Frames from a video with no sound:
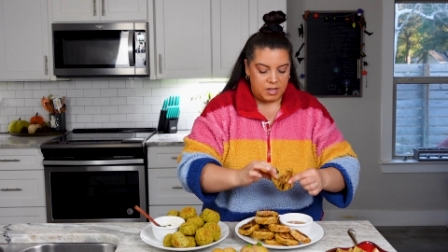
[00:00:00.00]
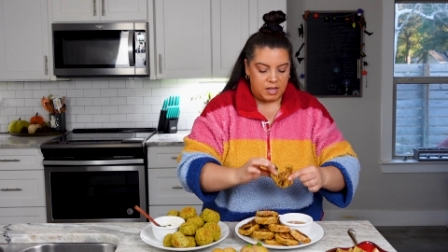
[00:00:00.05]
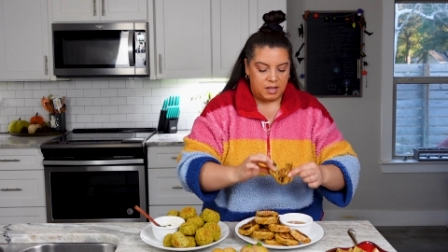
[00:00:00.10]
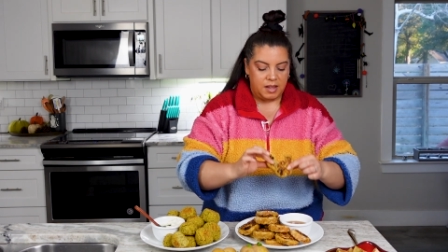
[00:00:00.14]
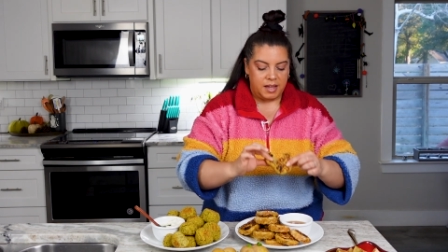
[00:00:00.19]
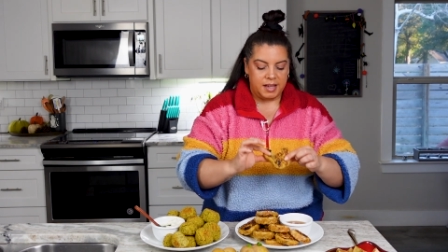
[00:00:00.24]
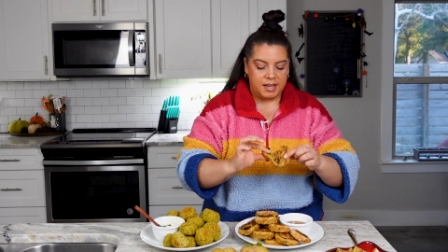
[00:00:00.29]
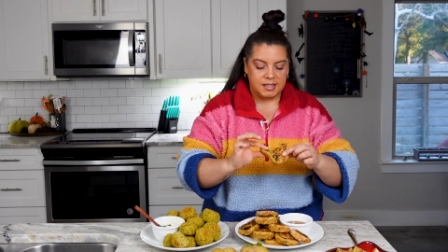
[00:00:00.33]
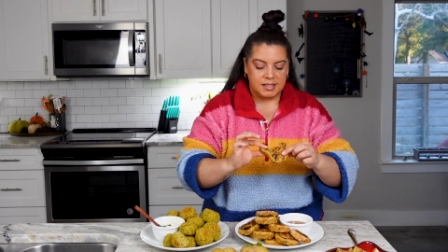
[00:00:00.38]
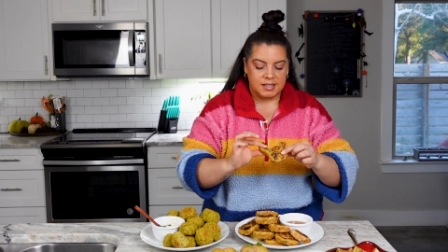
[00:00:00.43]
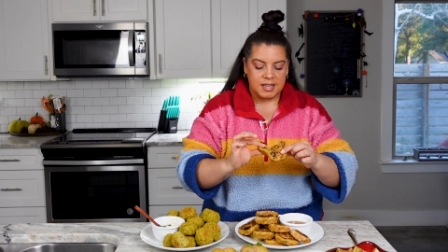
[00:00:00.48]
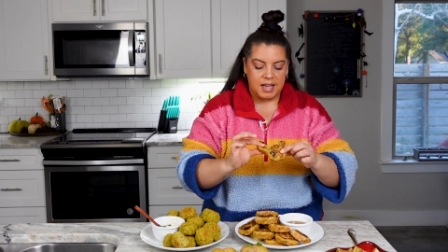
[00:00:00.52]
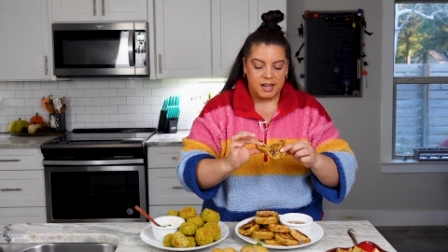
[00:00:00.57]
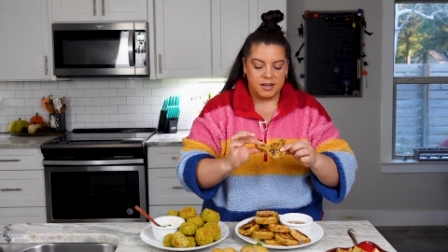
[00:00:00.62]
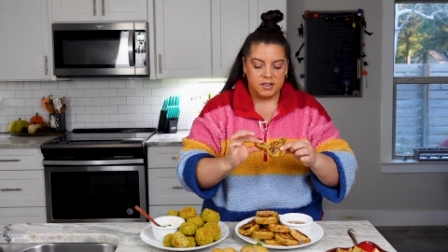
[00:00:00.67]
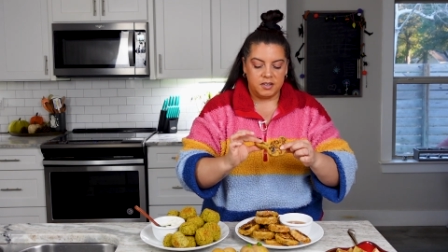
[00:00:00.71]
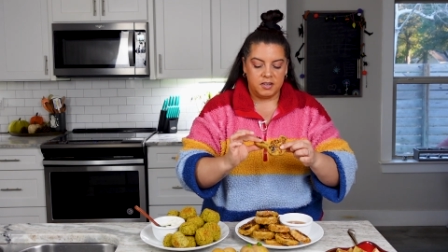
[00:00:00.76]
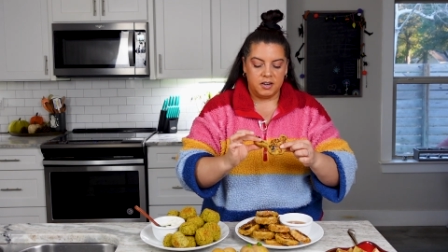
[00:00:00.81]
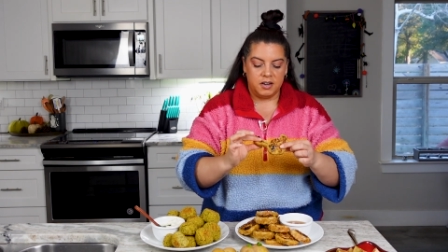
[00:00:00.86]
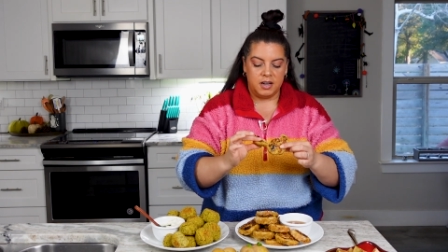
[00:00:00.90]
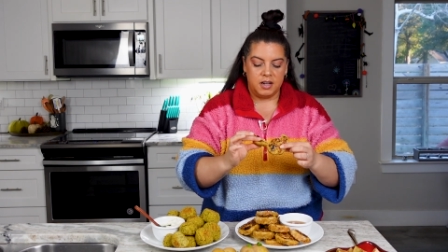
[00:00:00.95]
like
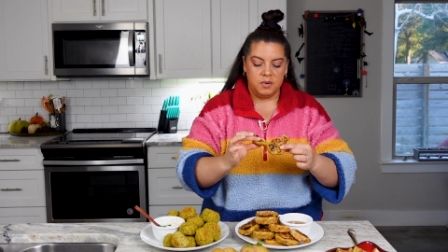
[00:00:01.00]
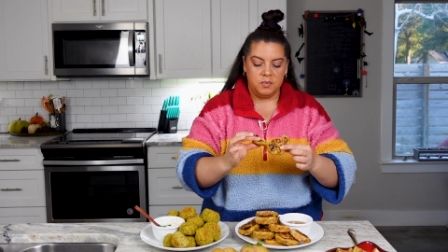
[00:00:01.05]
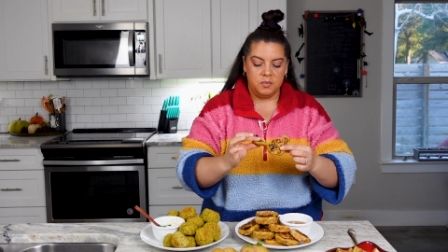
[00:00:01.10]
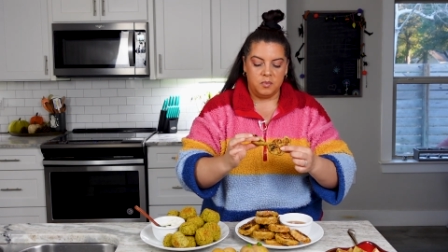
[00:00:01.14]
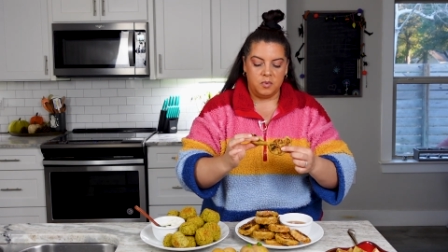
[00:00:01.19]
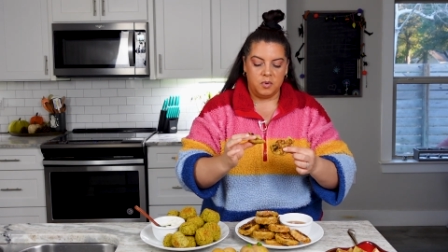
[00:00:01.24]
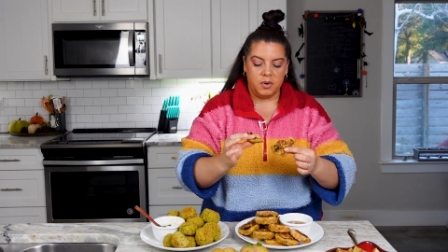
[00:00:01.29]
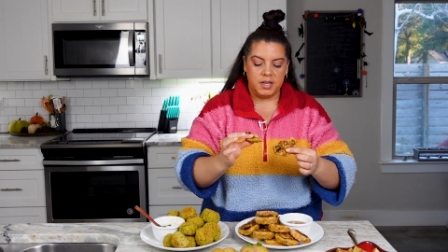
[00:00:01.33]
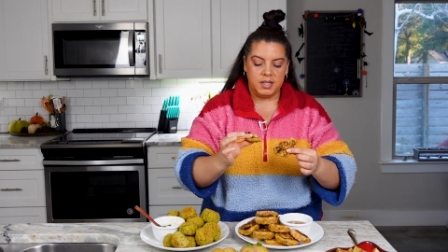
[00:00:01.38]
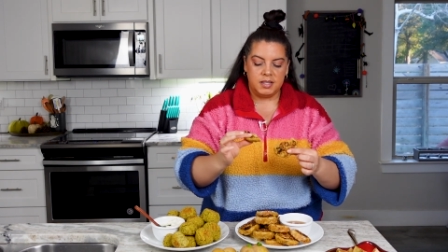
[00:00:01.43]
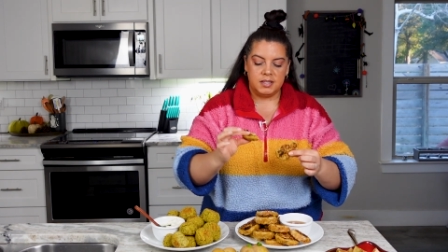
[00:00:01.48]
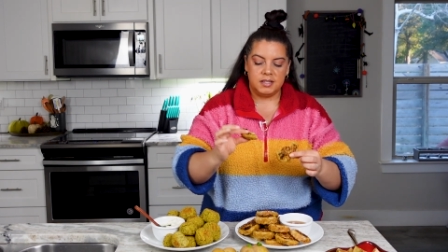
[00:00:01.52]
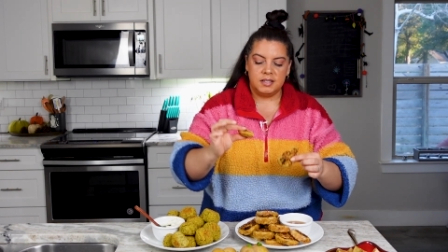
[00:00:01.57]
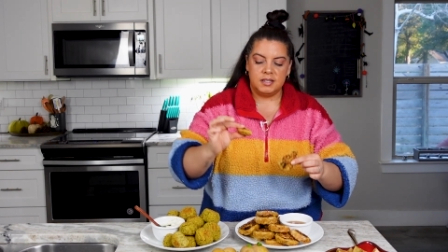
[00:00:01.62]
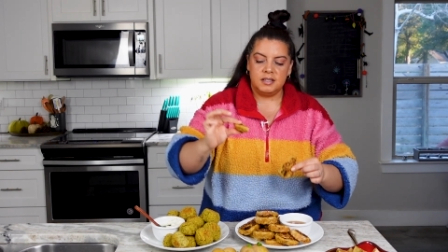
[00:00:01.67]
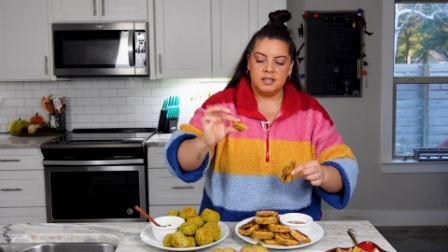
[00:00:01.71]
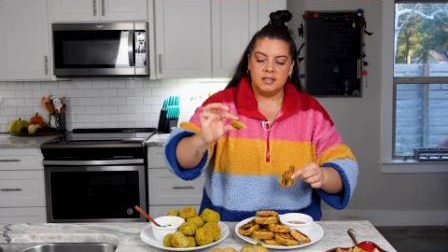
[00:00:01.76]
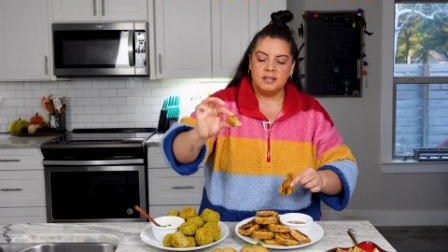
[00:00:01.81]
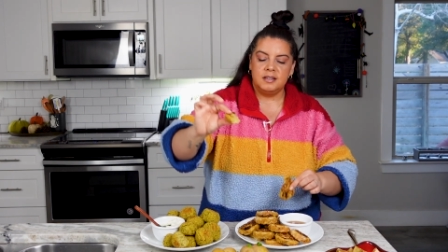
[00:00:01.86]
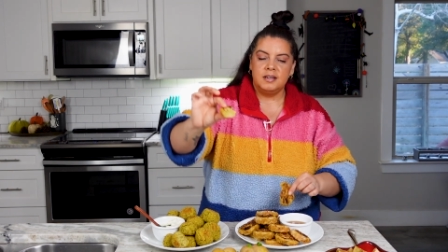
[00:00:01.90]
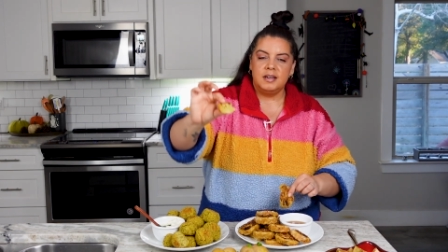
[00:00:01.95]
tender and
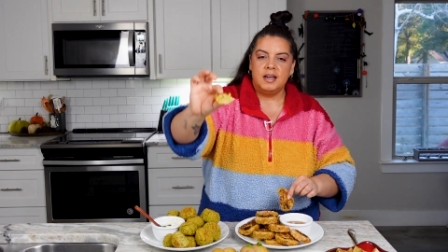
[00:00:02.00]
moist.